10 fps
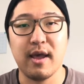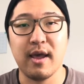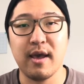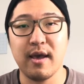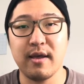
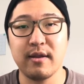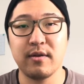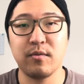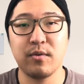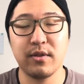
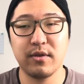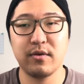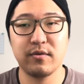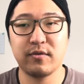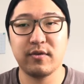And one of
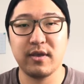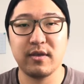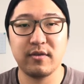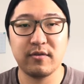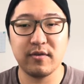those
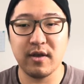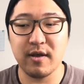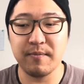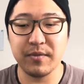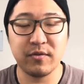is,
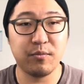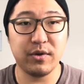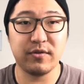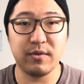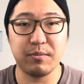it's
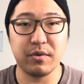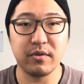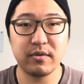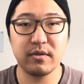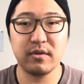pretty simple.